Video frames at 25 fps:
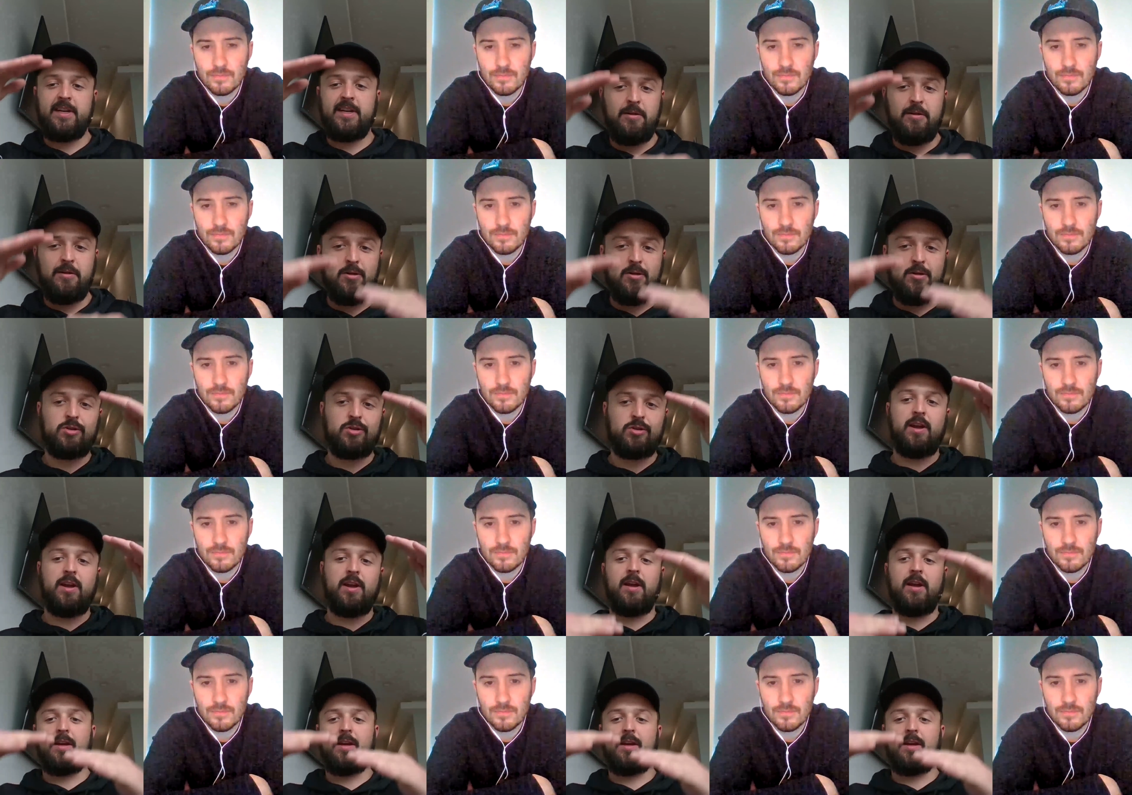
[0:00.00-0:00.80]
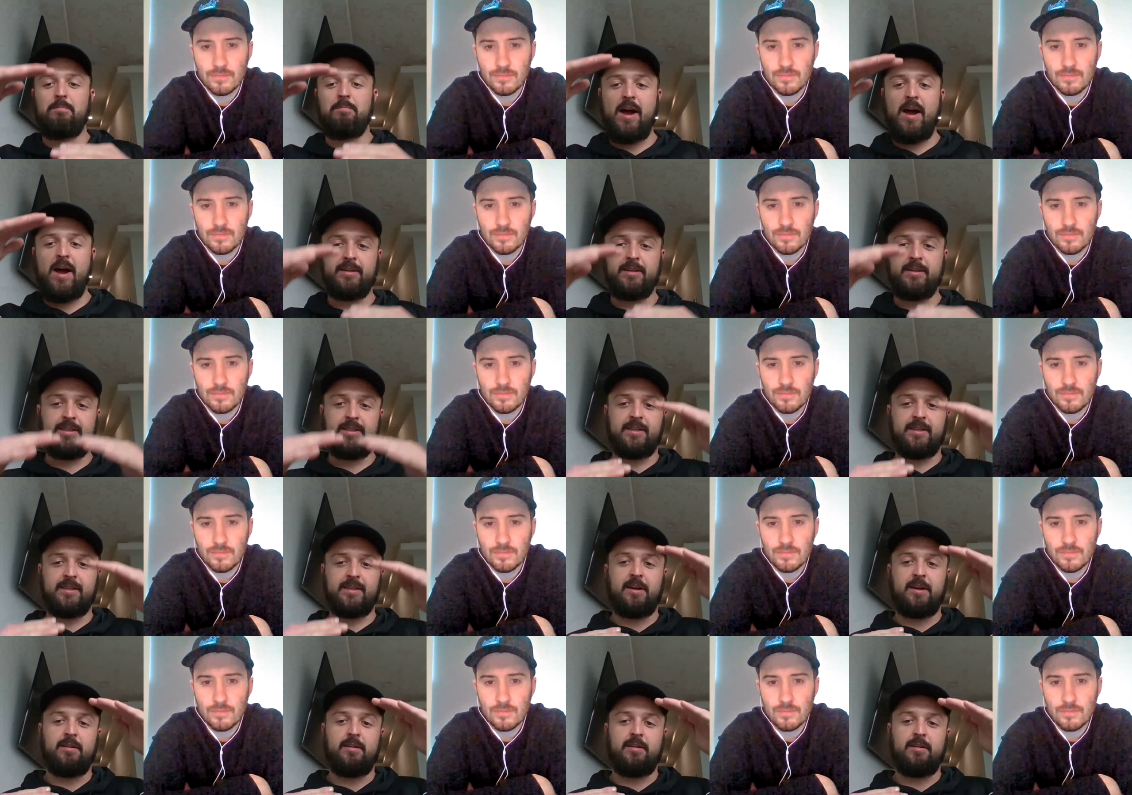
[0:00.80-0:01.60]
Speaker 1: to see nutrient
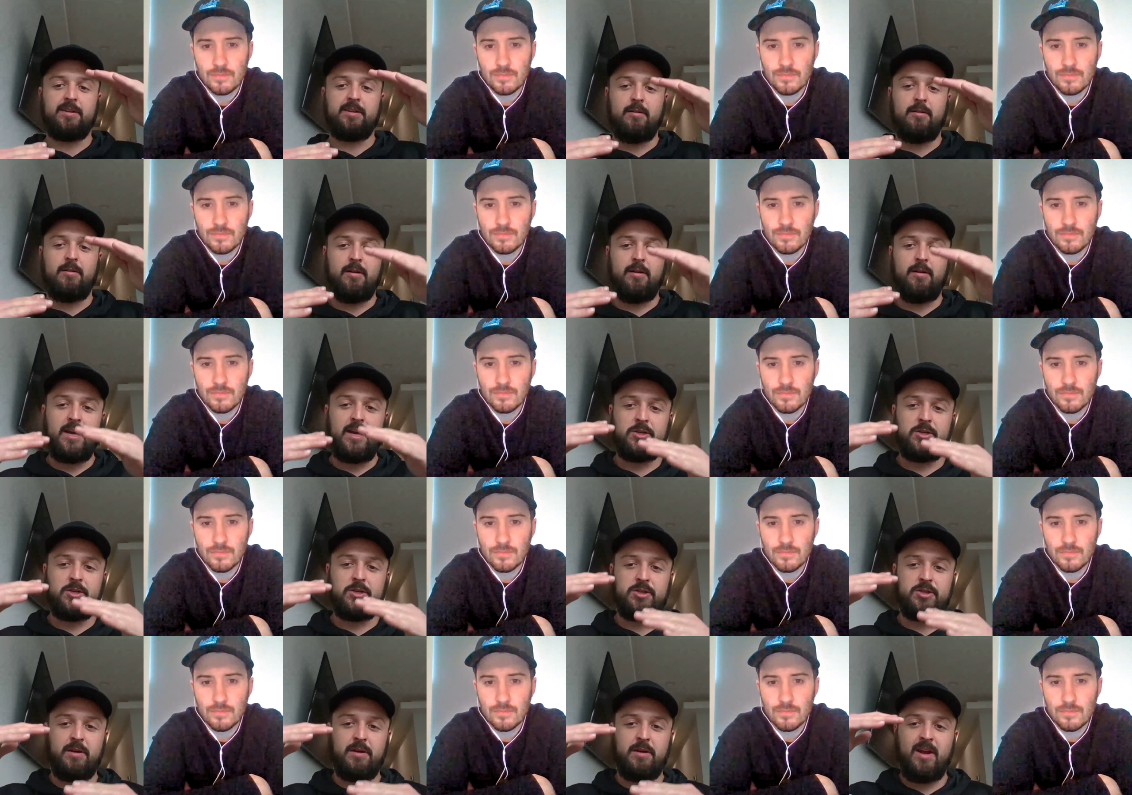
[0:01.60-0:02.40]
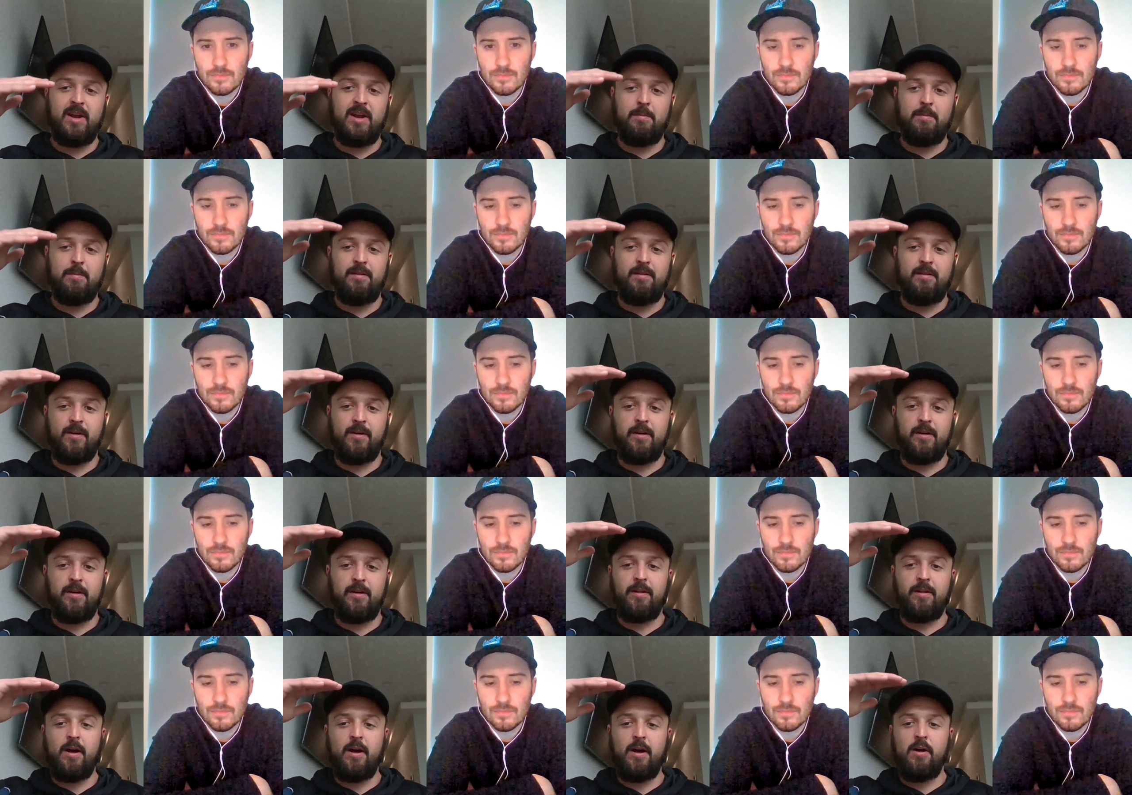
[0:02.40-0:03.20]
imbalances occur. So our nitrogen may be
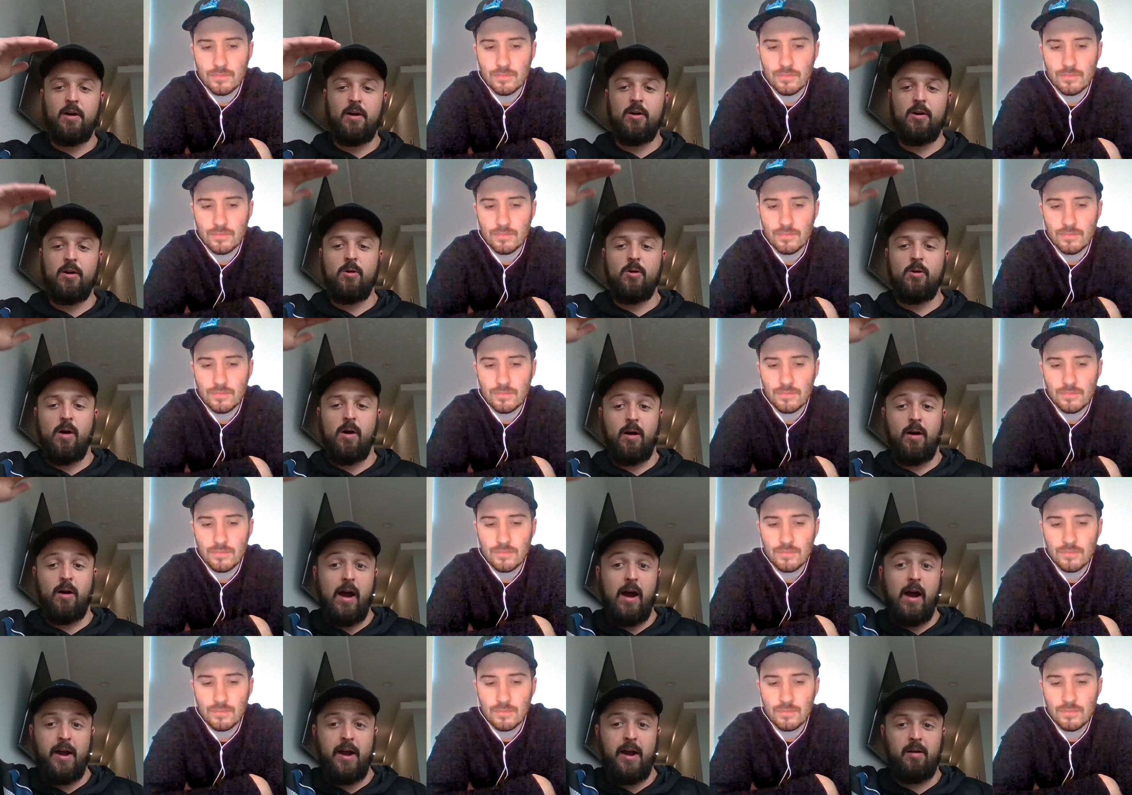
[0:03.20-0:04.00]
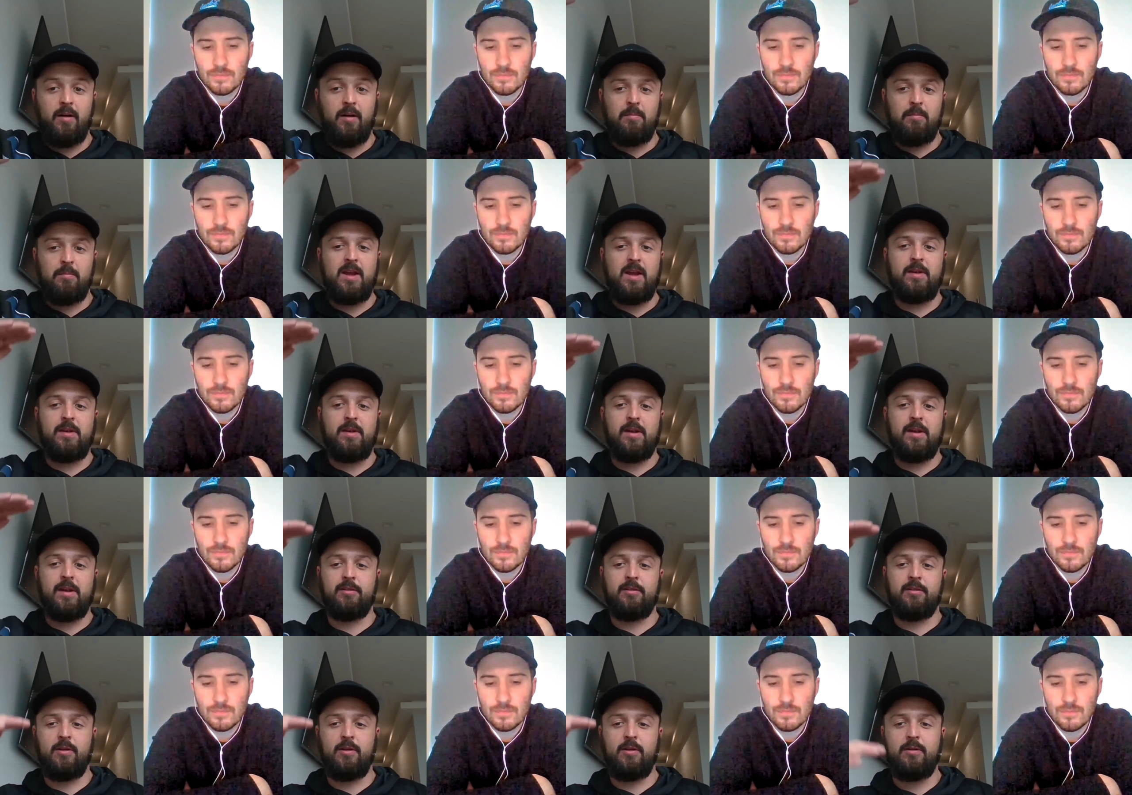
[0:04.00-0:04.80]
very low, our iron may
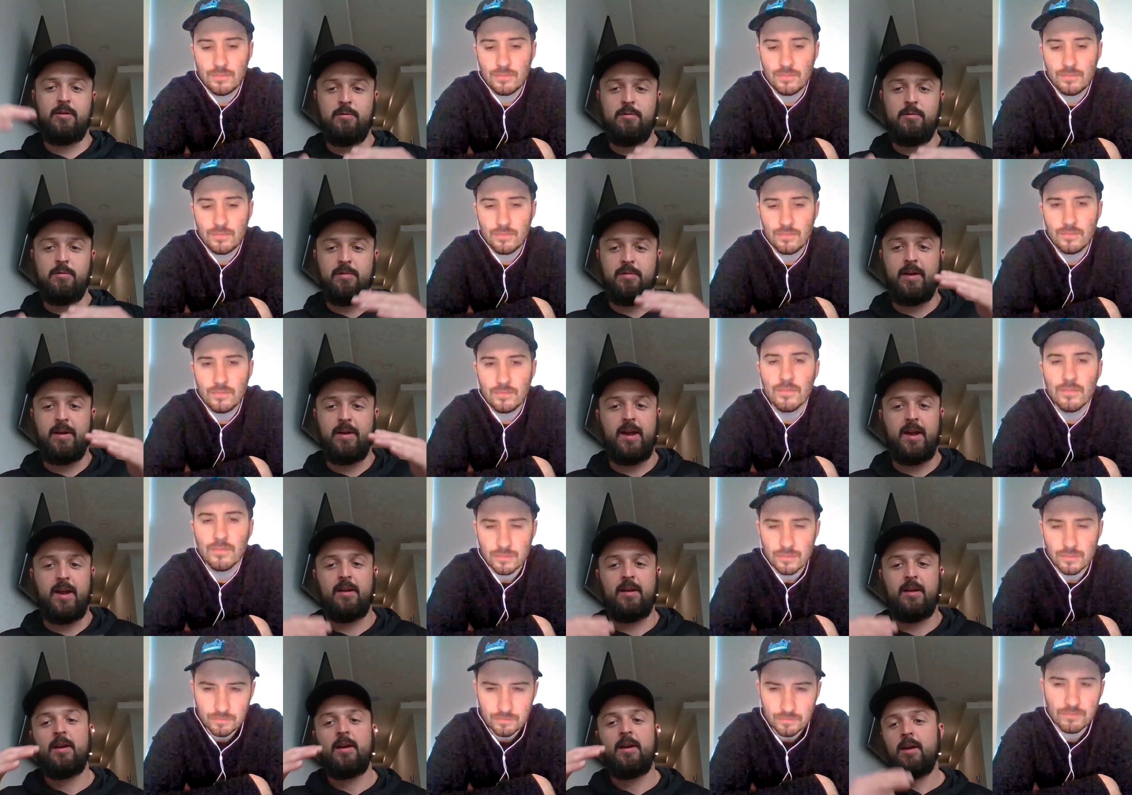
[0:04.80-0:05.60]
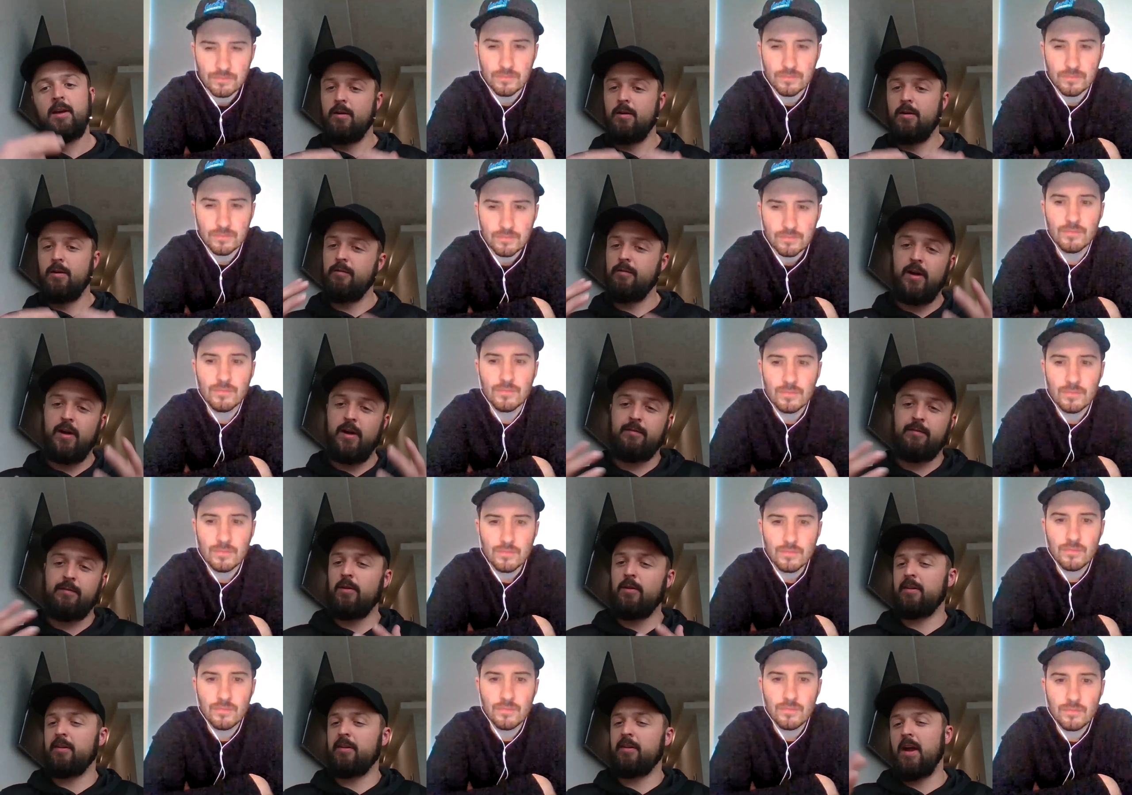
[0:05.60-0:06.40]
begin to accumulate or
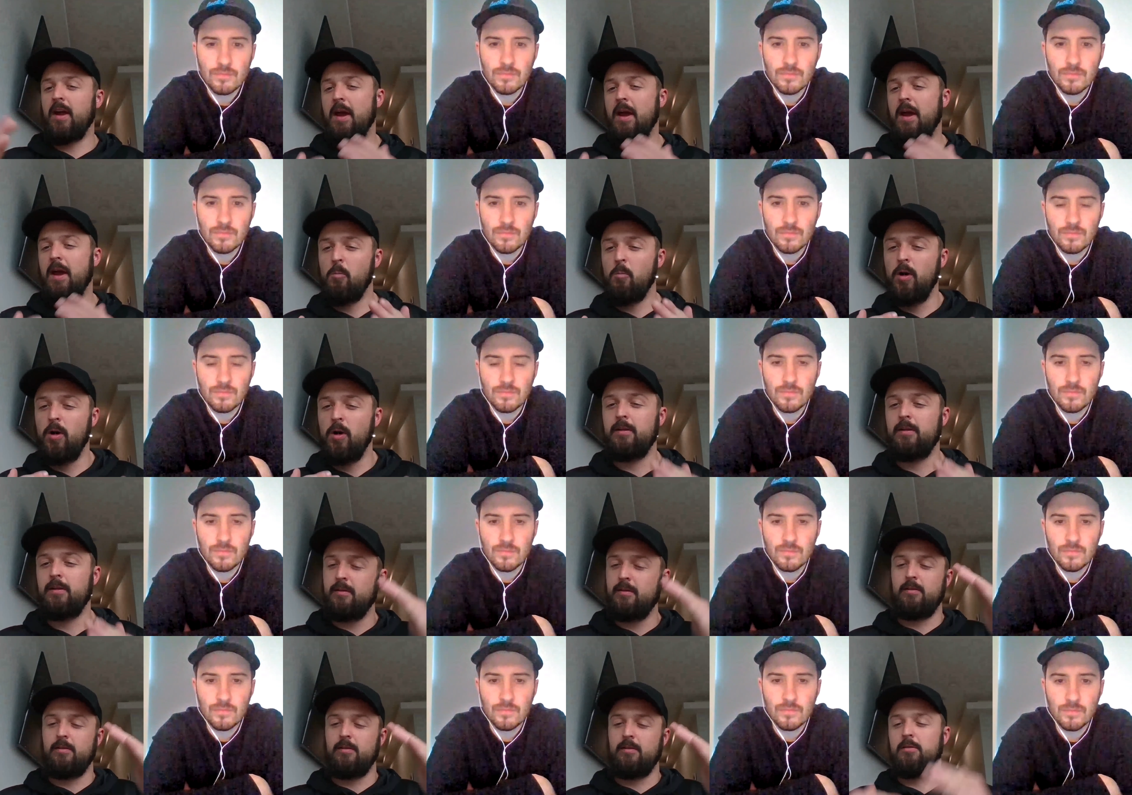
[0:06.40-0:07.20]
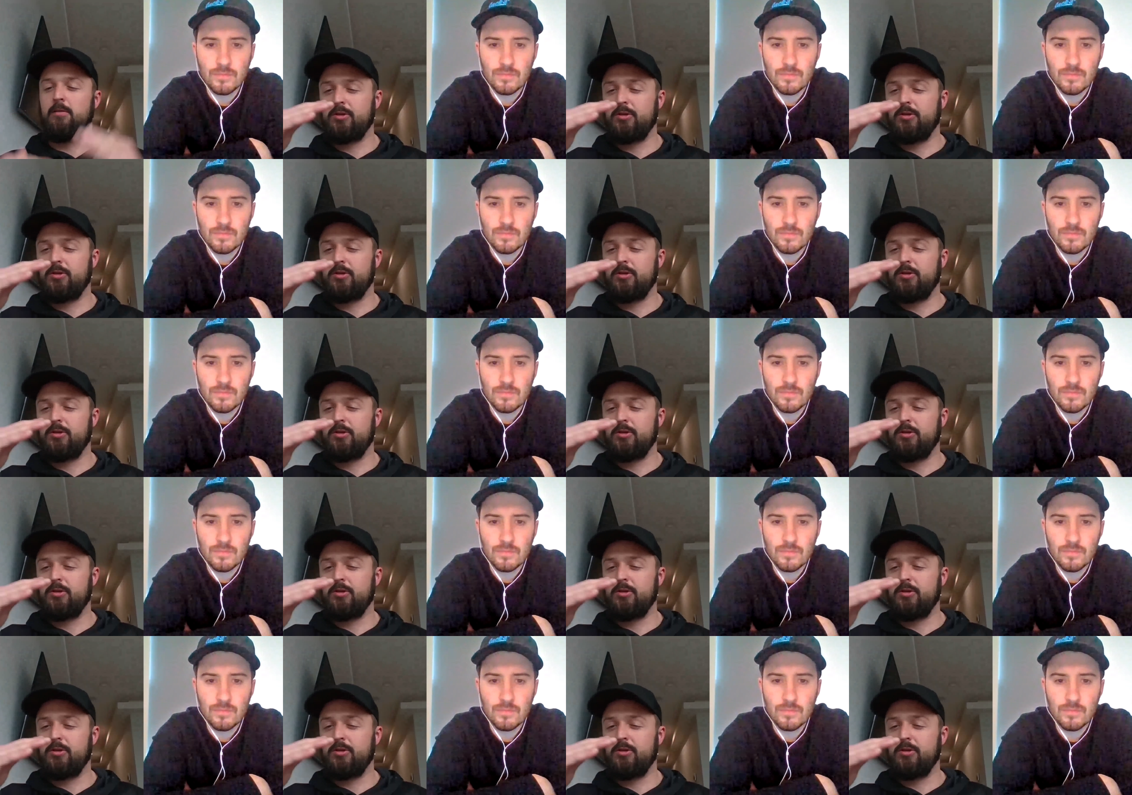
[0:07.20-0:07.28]
vice versa. And what